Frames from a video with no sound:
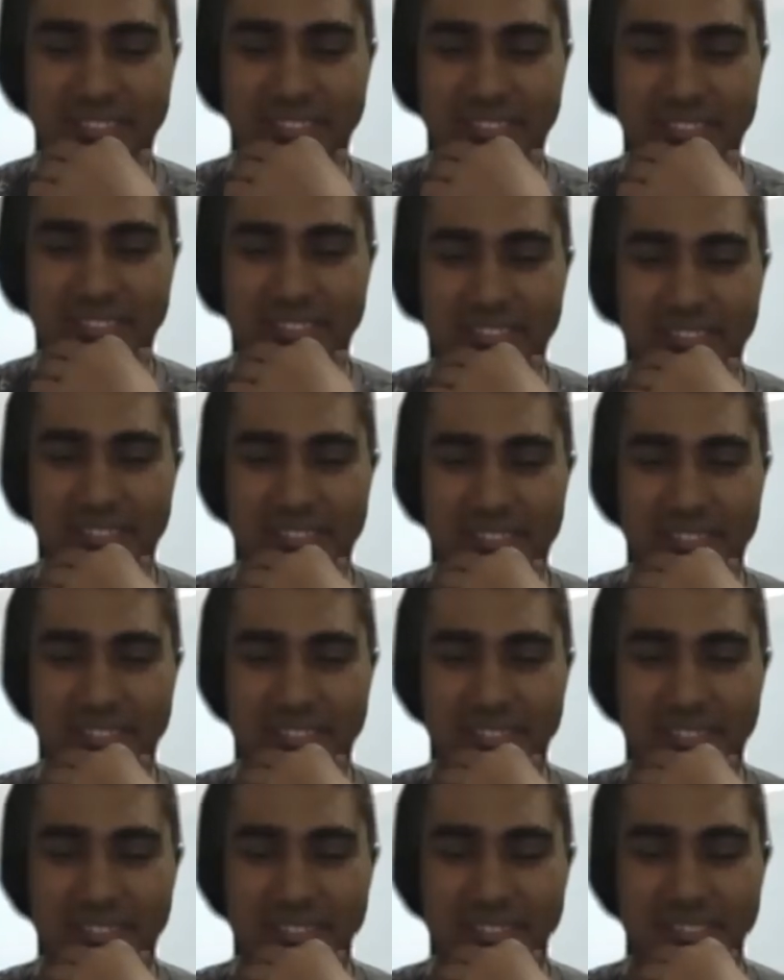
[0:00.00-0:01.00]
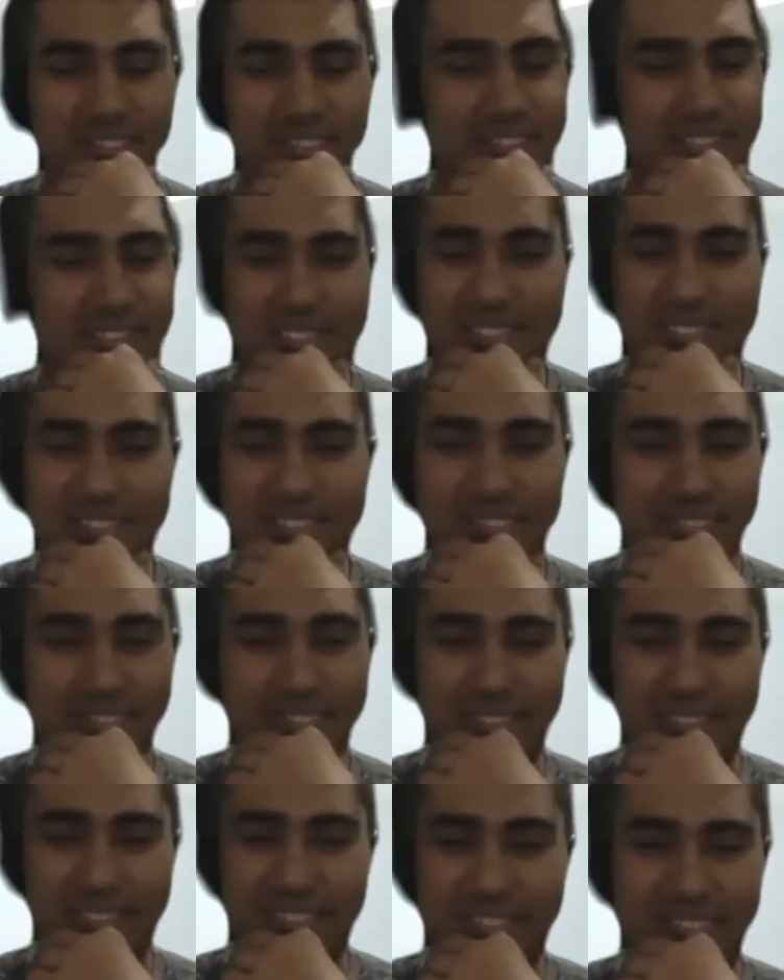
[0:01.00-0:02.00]
Everybody is busy.
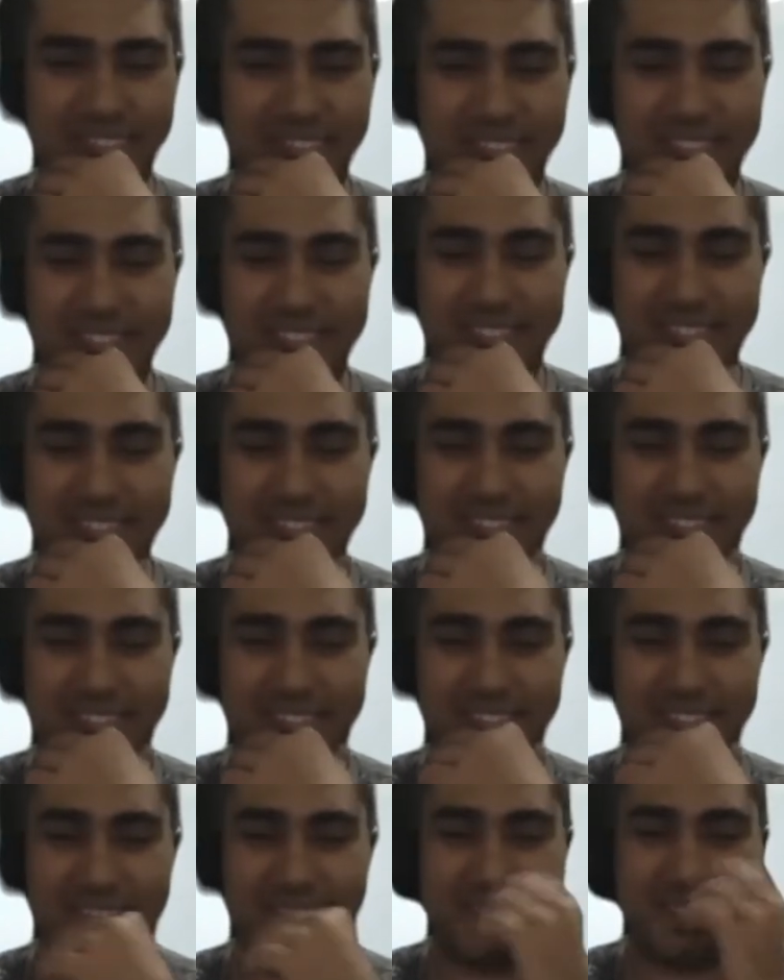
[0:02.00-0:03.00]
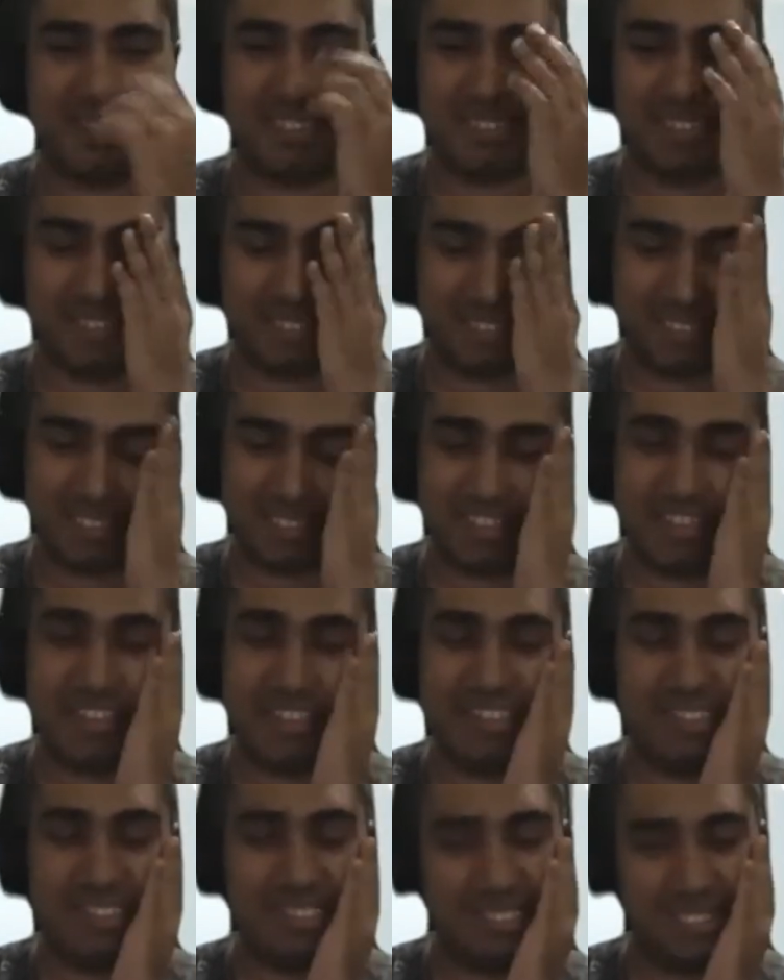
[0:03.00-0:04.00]
Right from Prime Minister
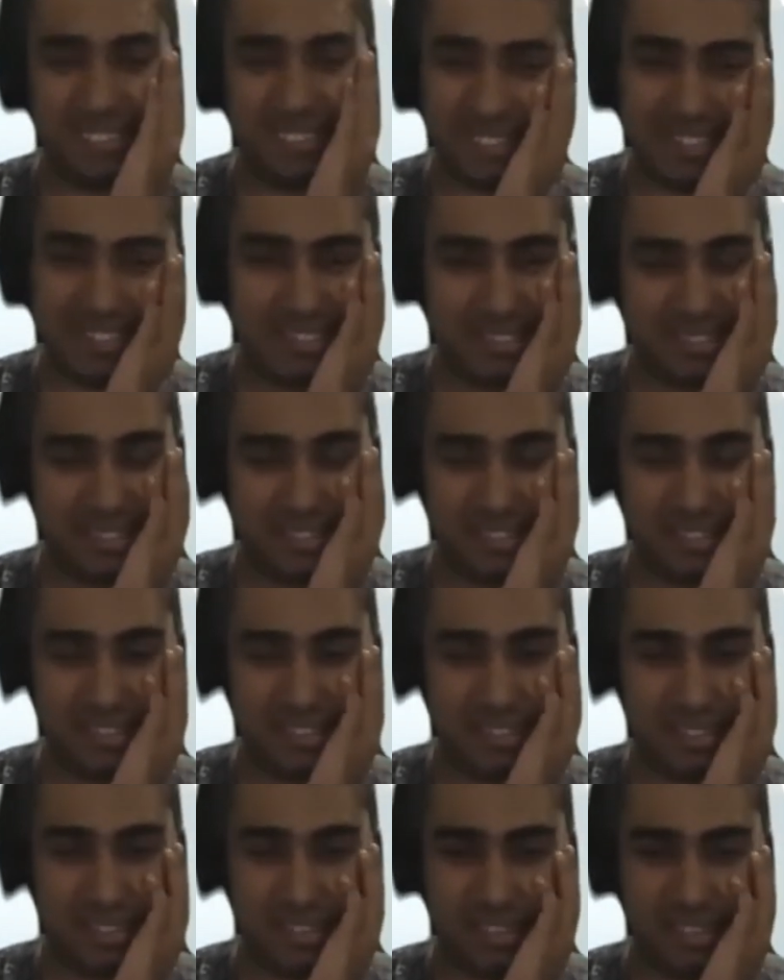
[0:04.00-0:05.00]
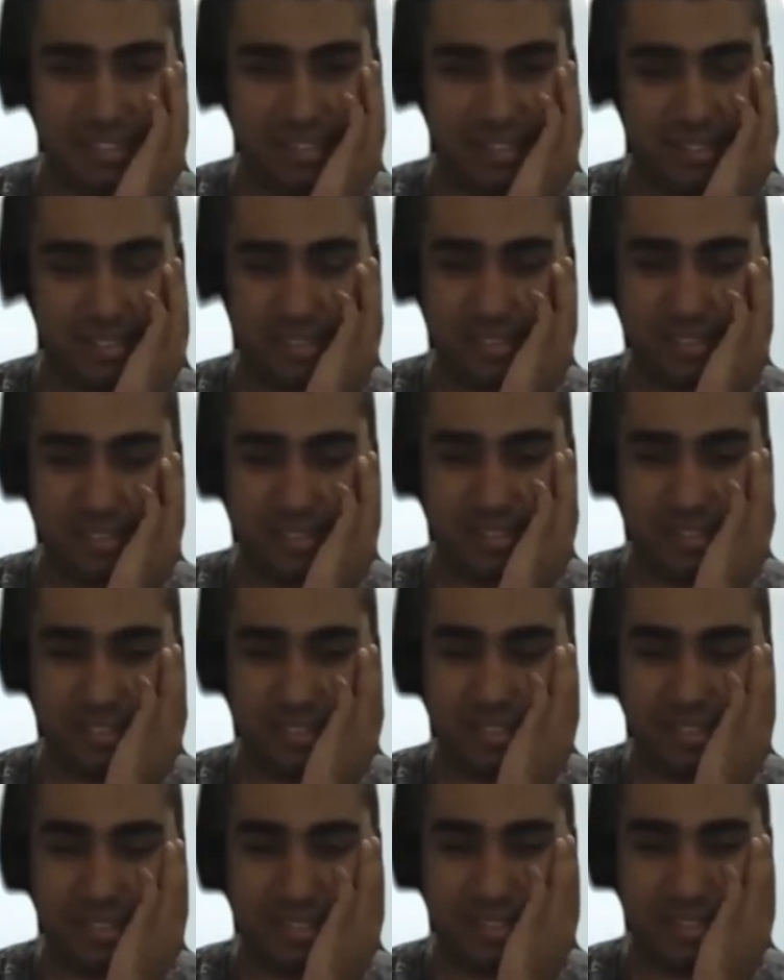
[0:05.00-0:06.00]
down to the Kamwali, there is a
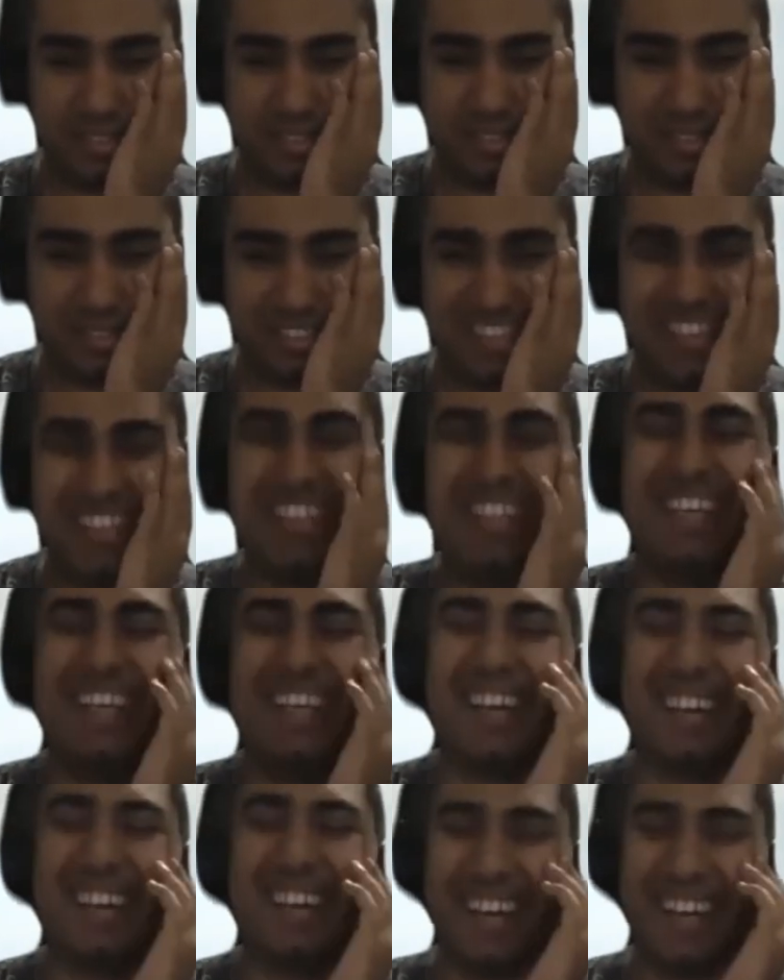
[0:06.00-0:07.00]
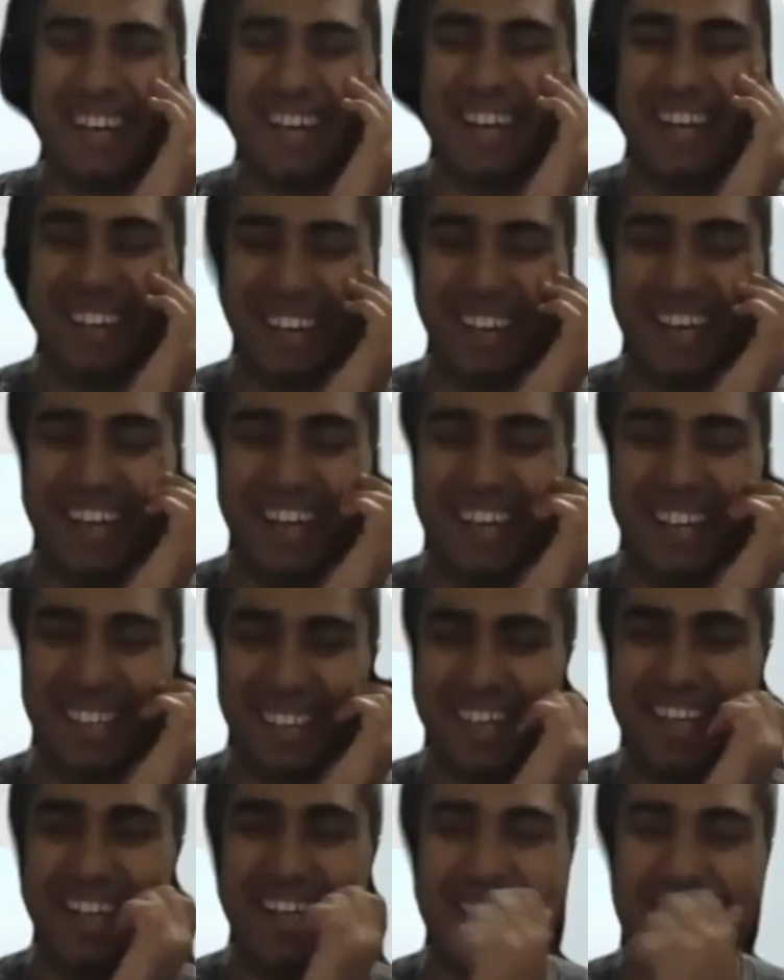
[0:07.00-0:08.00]
maid, working maid.
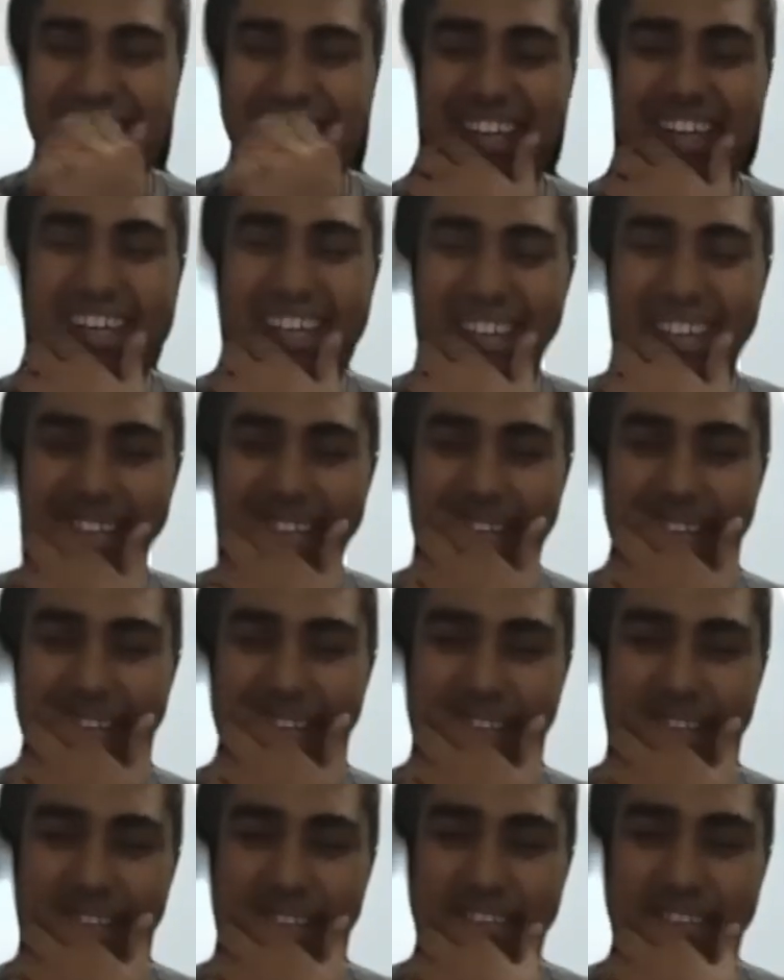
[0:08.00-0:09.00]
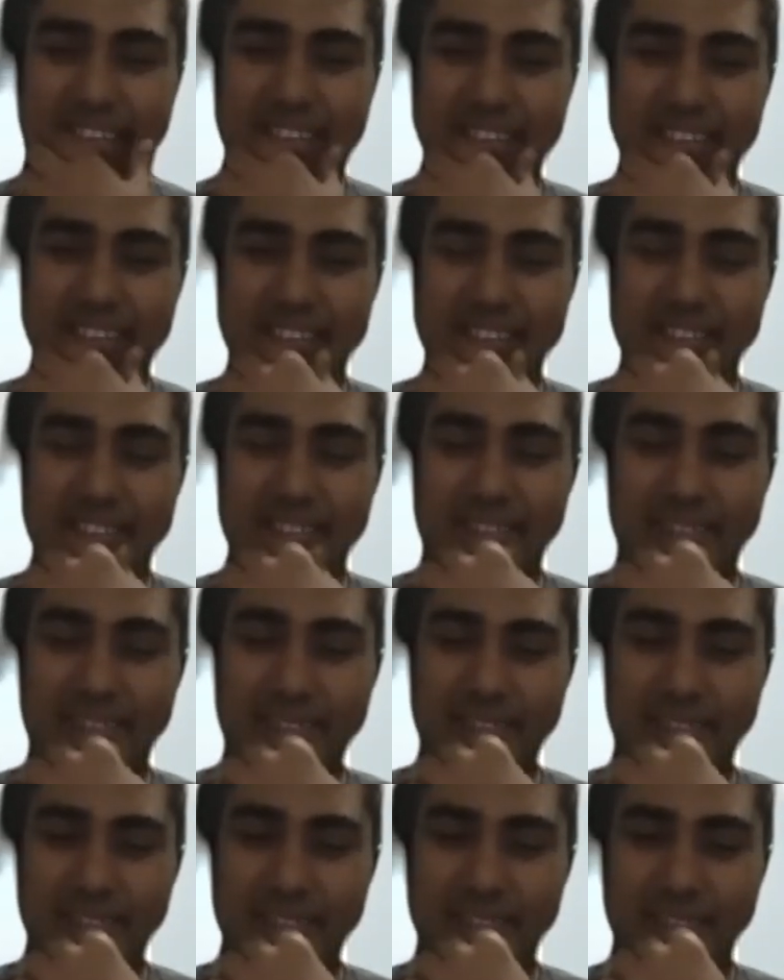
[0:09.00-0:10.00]
She is working in 4 houses. She doesn't have time to
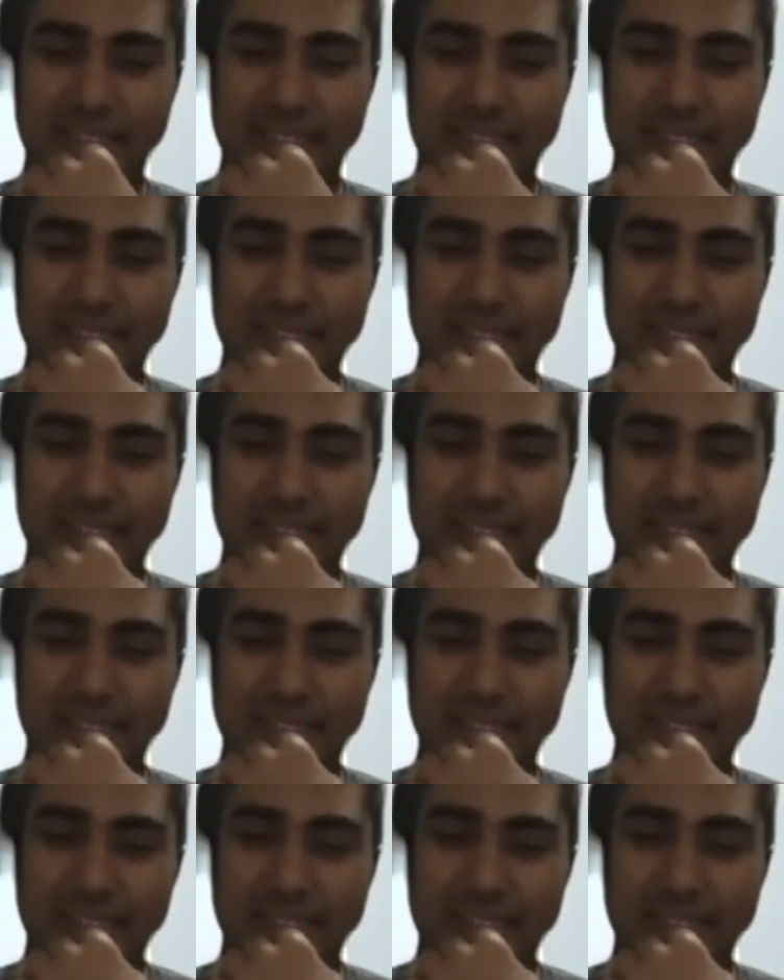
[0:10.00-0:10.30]
talk.